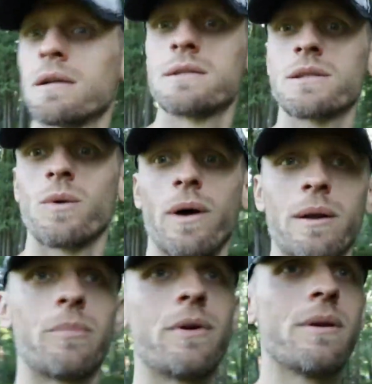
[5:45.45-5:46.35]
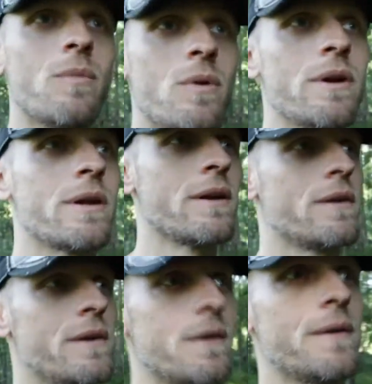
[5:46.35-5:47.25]
It's quite a pretty morning out
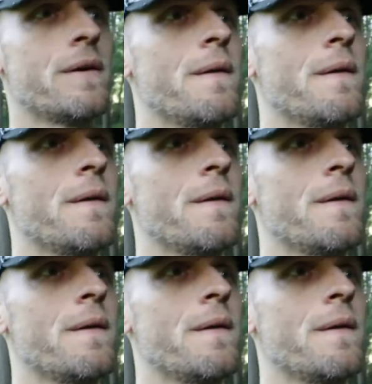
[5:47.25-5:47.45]
here.